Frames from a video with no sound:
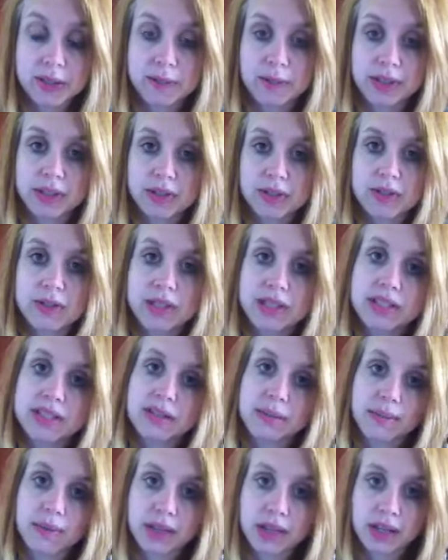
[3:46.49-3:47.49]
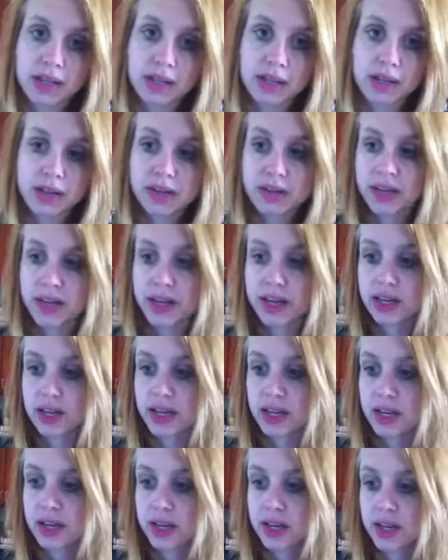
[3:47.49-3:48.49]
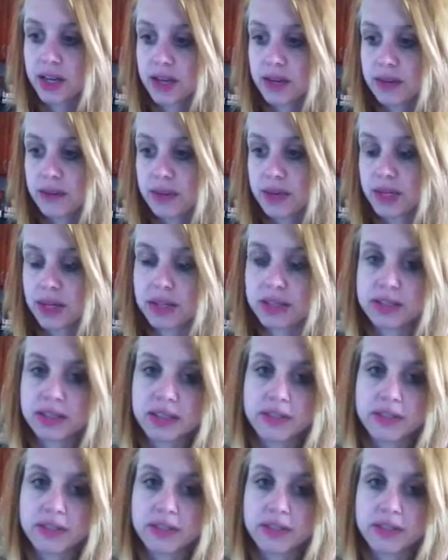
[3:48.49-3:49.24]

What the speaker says: but you do need something in there like pecans.